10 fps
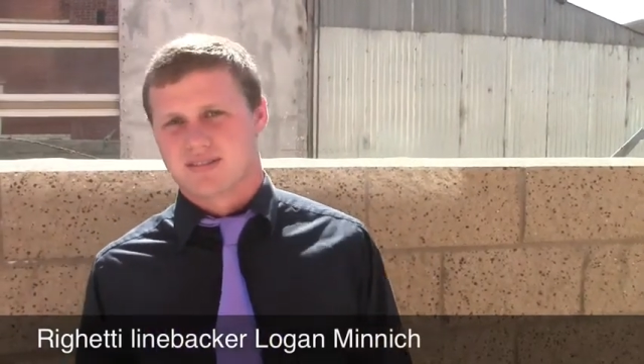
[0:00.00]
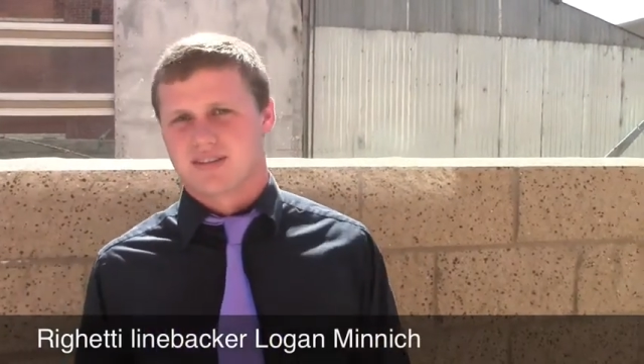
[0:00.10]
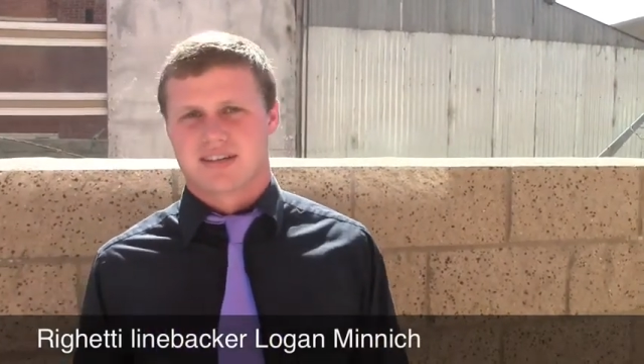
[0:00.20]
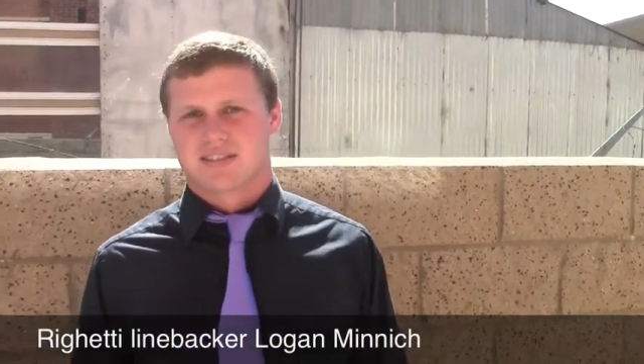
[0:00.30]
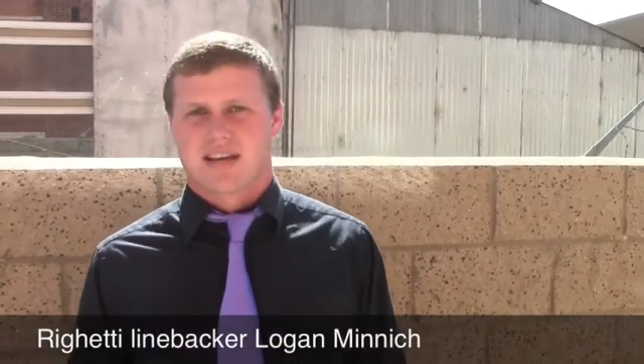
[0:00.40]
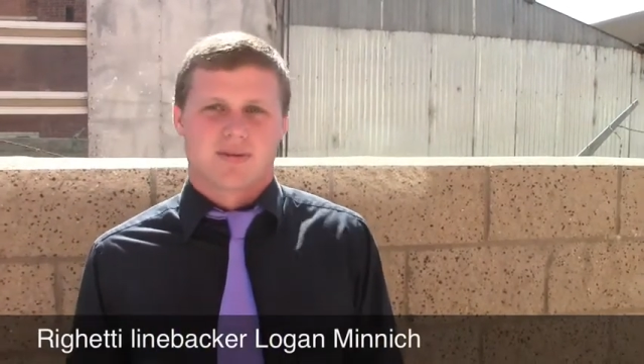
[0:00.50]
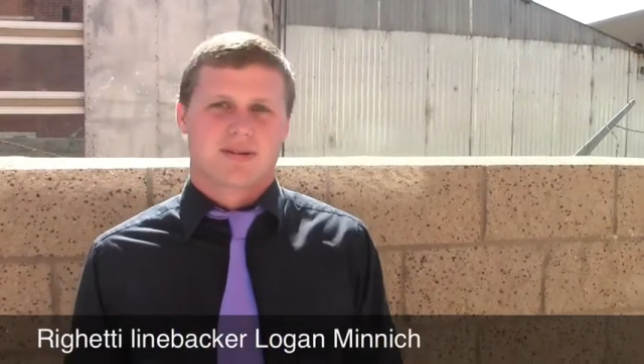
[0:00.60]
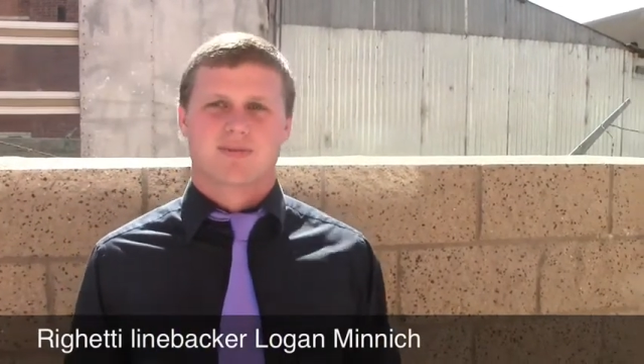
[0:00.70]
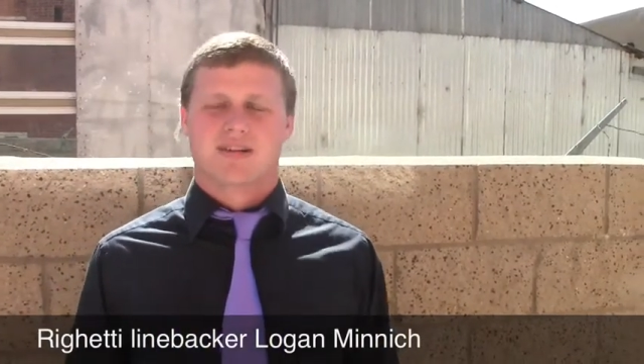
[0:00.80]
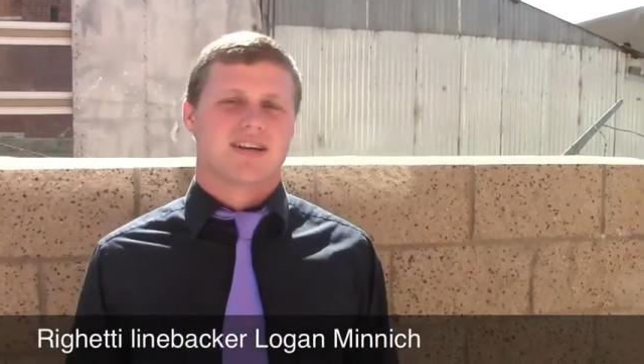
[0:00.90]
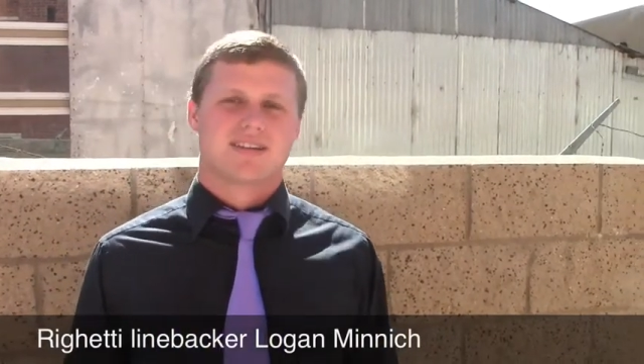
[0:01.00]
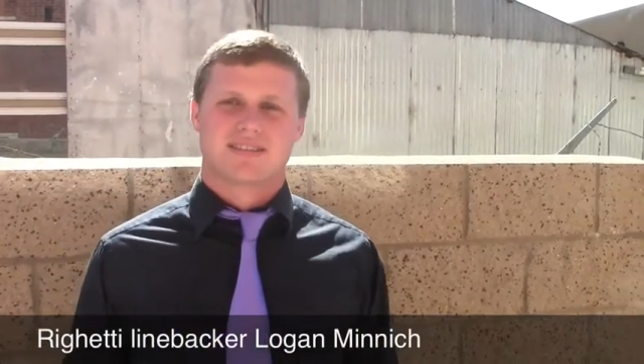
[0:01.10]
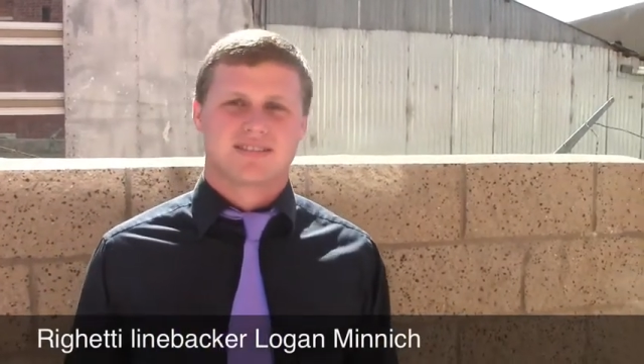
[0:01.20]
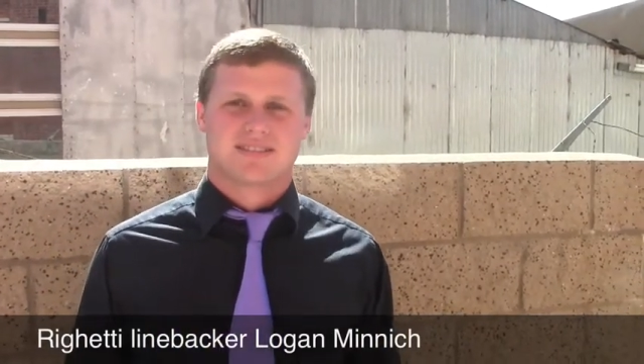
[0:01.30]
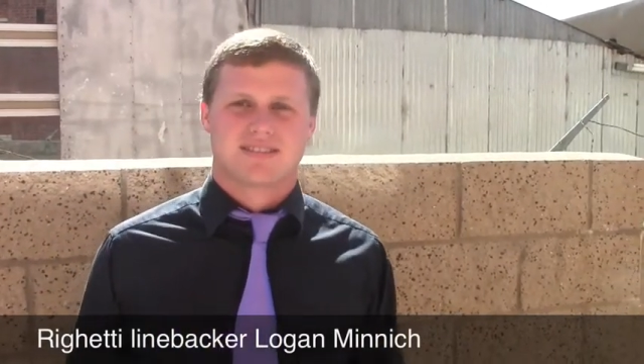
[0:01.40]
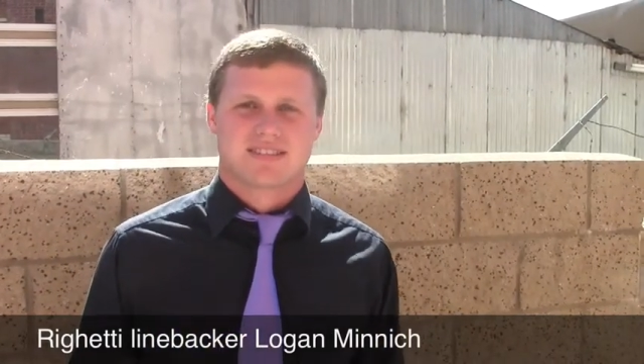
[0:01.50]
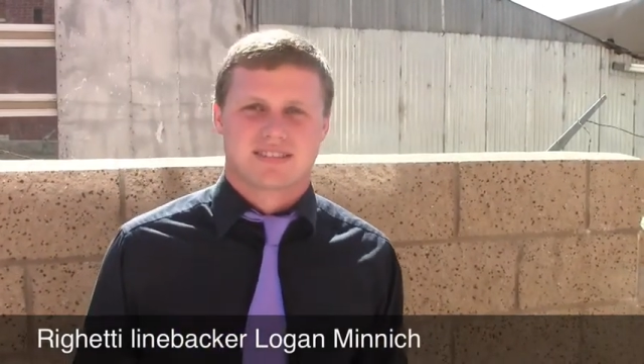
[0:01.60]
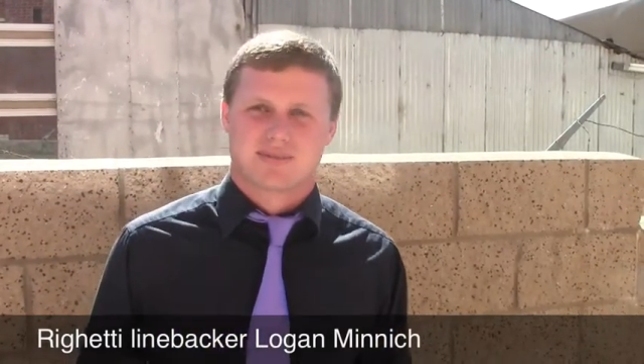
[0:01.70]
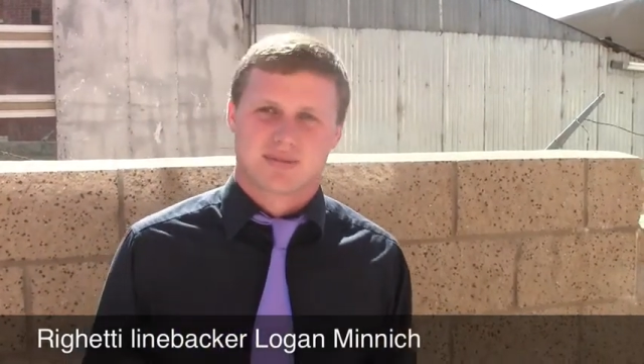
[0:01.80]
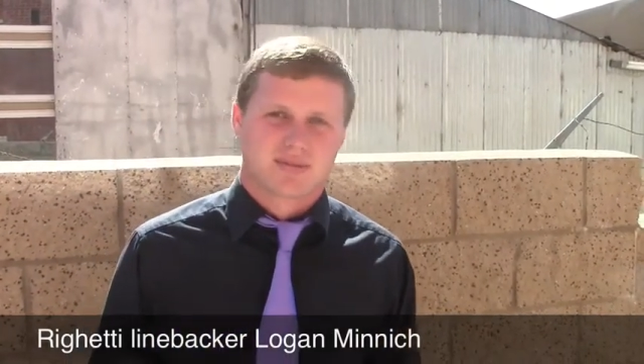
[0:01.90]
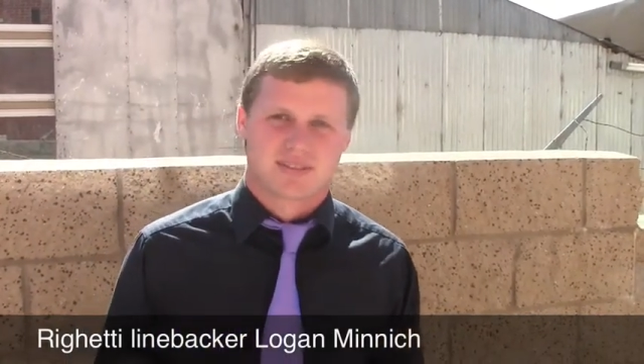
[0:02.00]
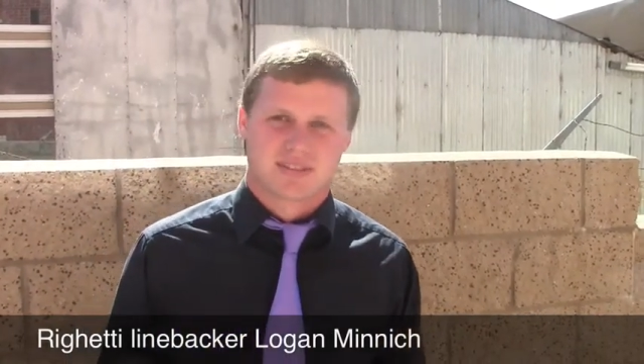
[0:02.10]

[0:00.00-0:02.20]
I just can't wait to play. Okay.